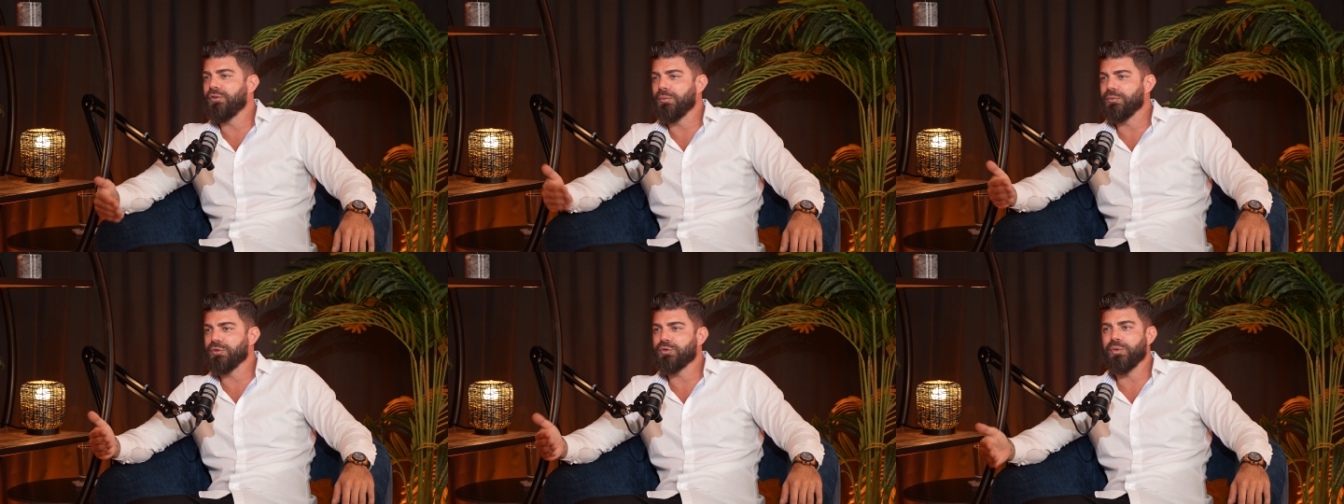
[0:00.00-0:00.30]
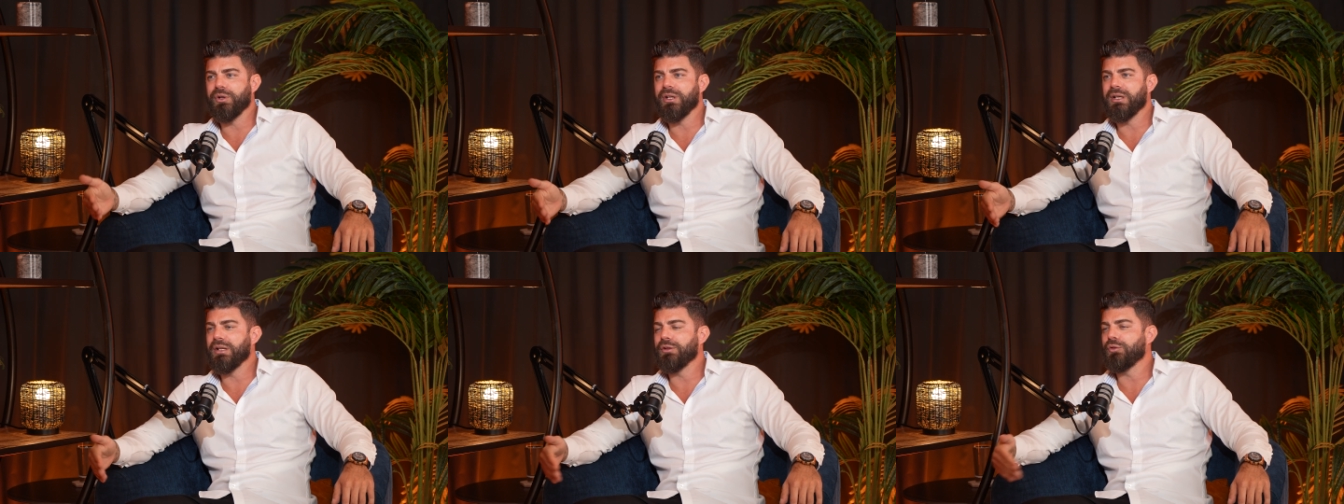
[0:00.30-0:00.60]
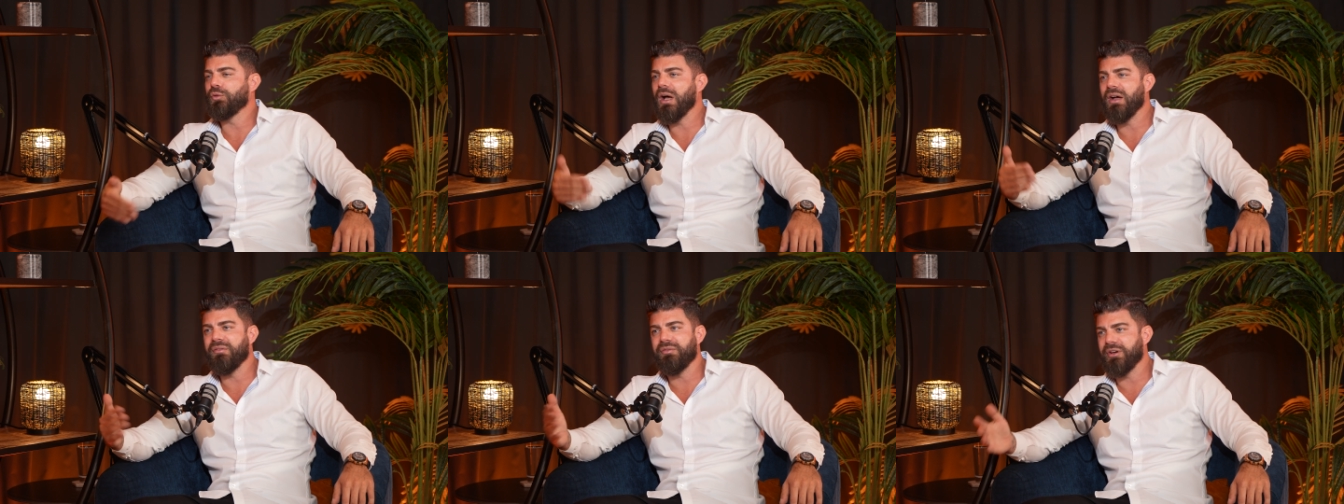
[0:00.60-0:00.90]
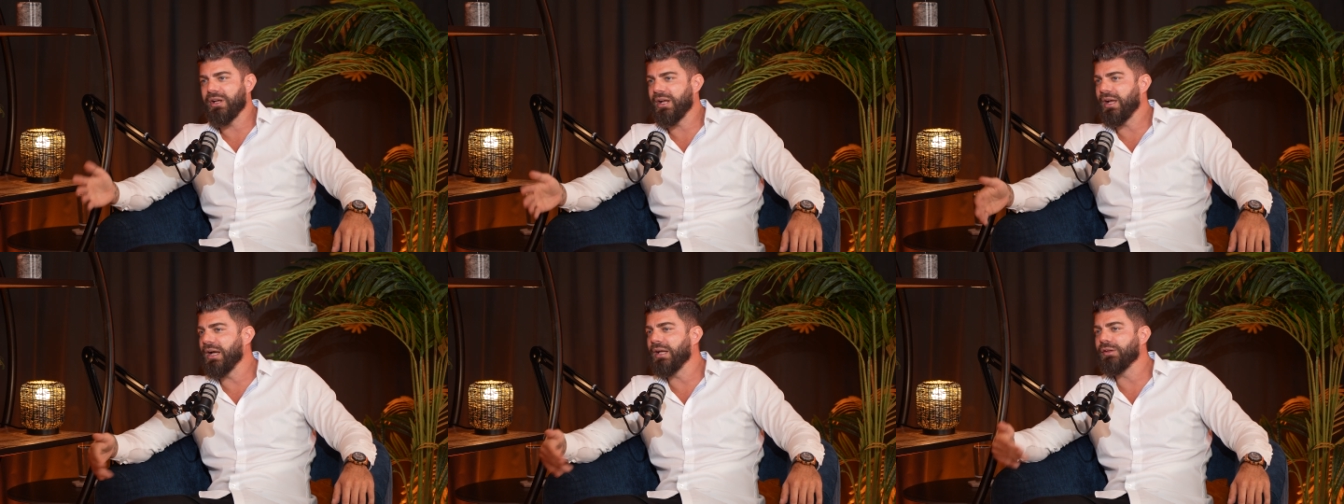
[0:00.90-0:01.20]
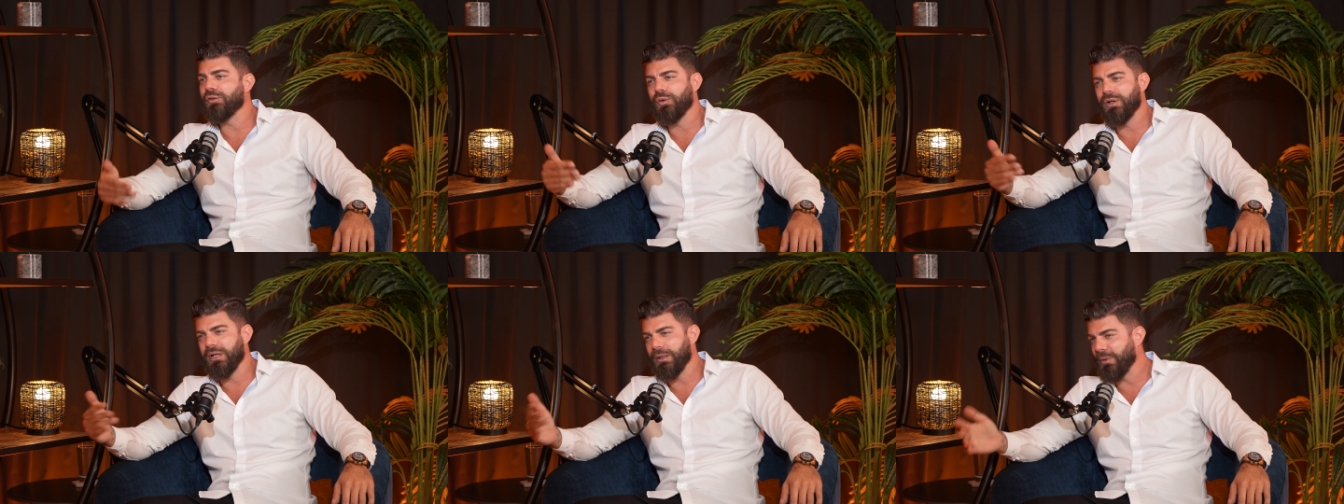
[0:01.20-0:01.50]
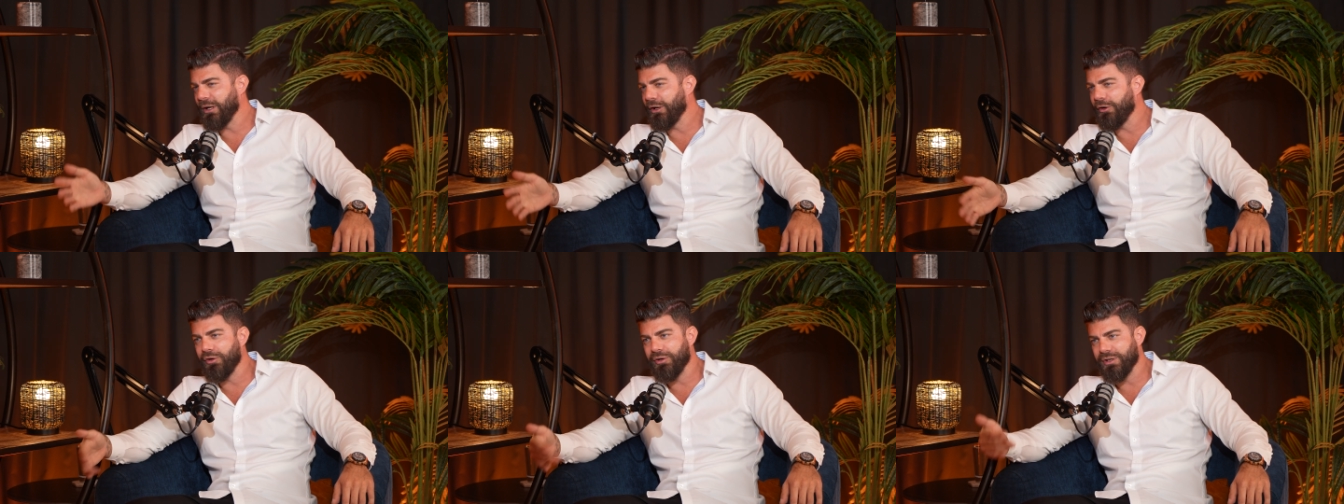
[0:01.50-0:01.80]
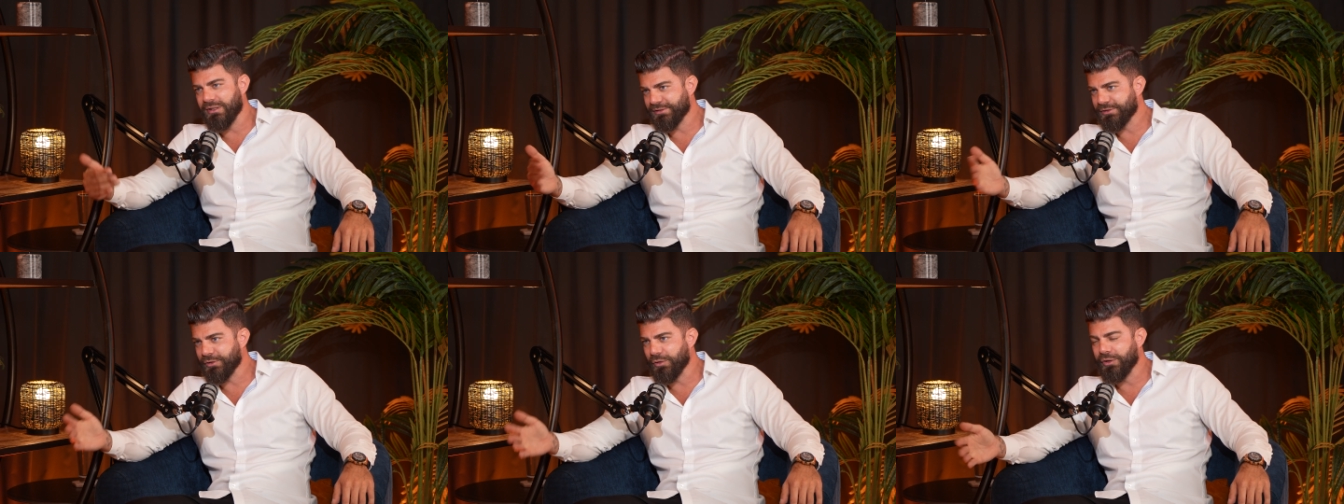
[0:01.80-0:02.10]
Sweden to Africa, to Lebanon,
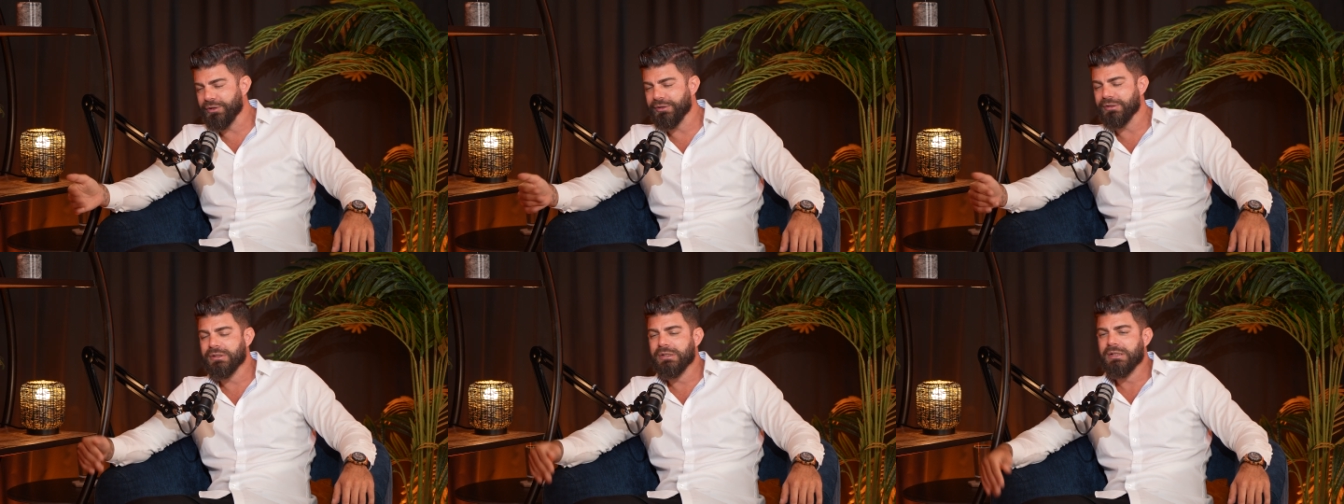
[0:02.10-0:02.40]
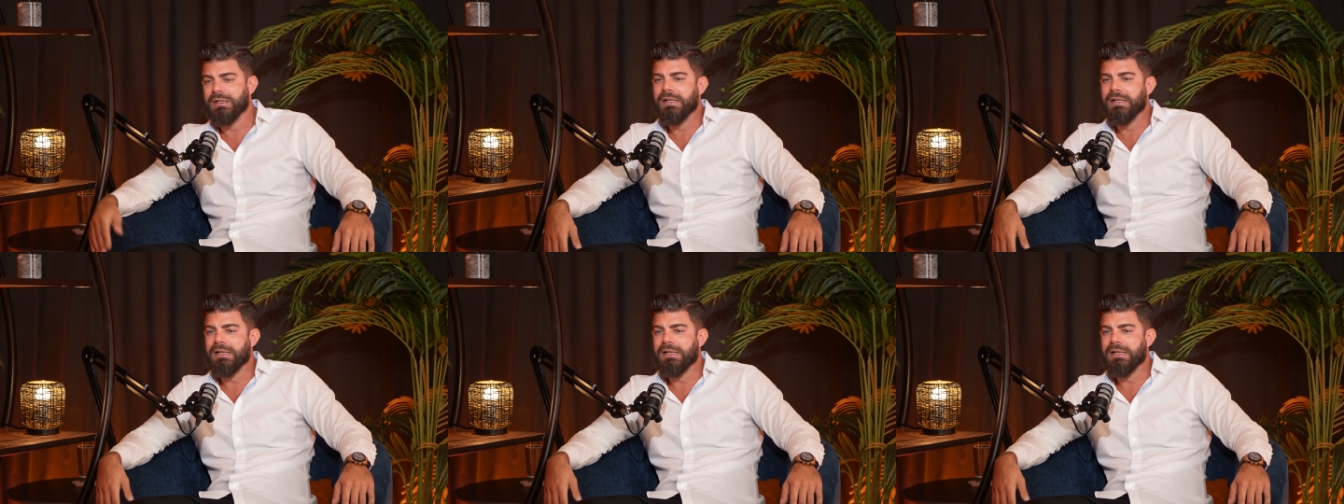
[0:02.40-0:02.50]
and so on.